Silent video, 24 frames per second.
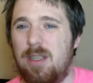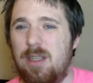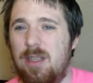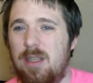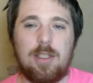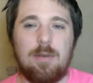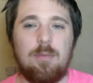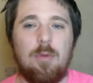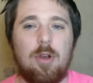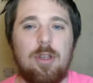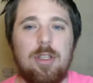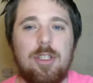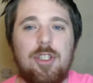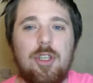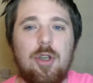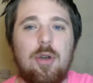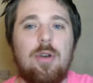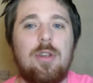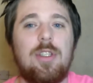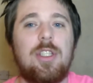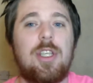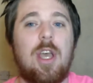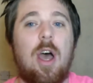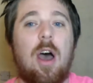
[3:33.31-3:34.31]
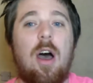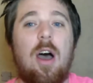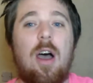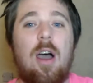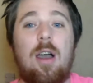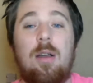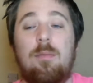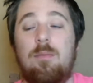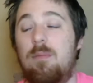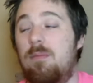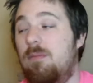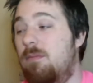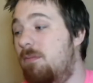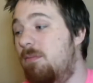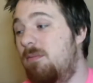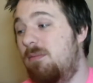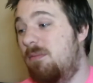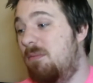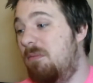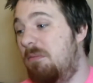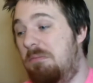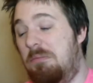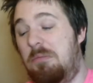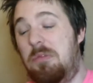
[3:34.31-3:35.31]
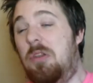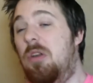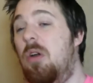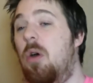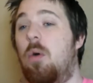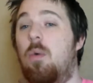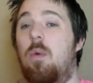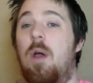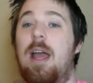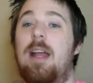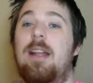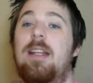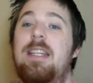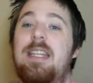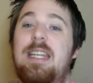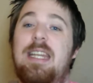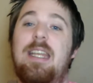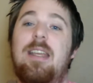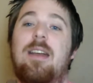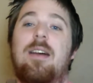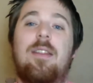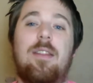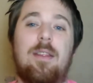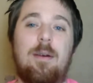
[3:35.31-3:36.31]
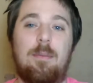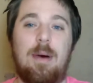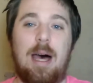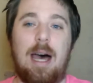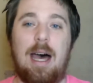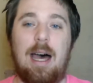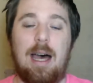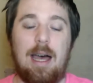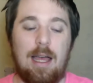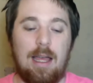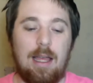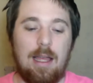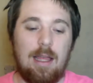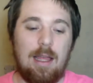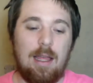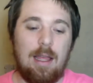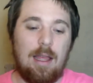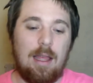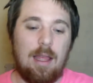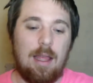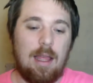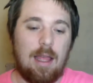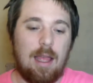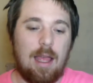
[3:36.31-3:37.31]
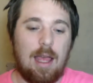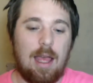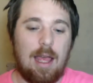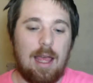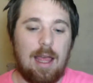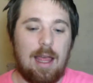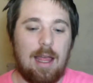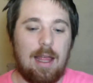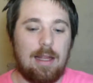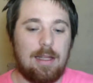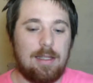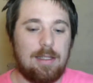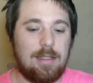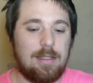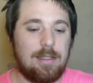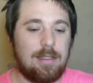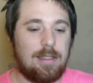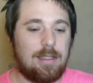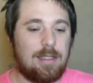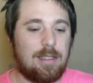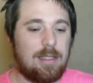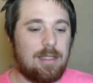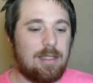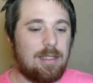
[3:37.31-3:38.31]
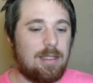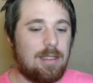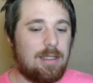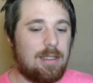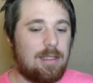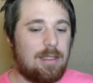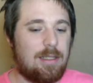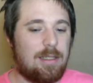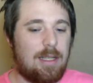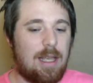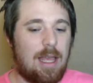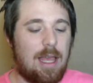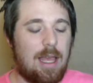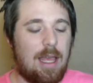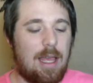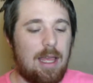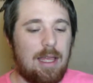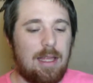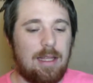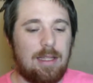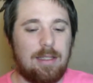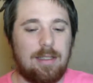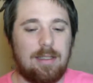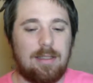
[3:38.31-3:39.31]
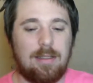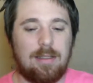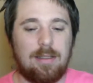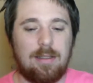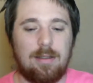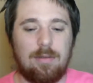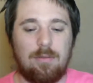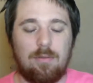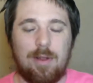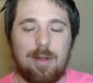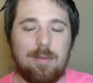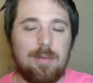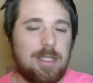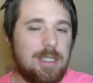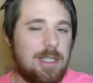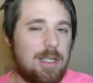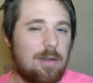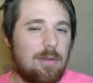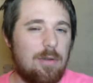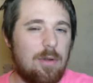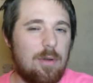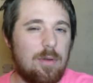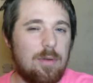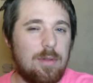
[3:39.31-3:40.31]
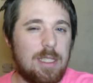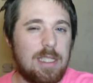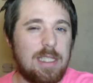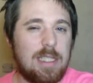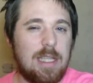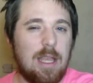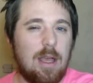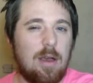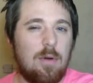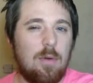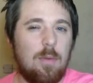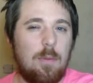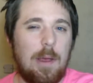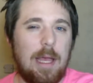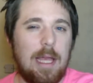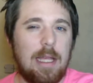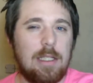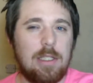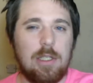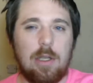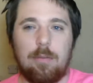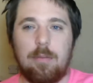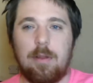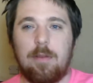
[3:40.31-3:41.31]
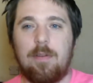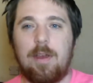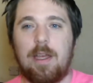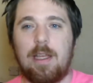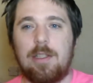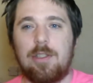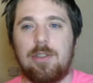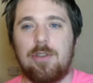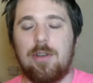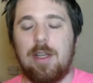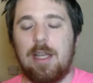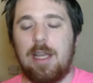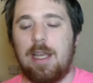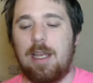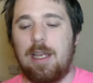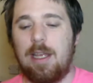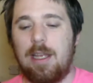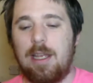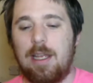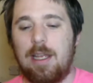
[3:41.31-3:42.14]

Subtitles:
Samoa Joe's arm nowhere near the mat. And yeah, Rey Mysterio still picked up the victory.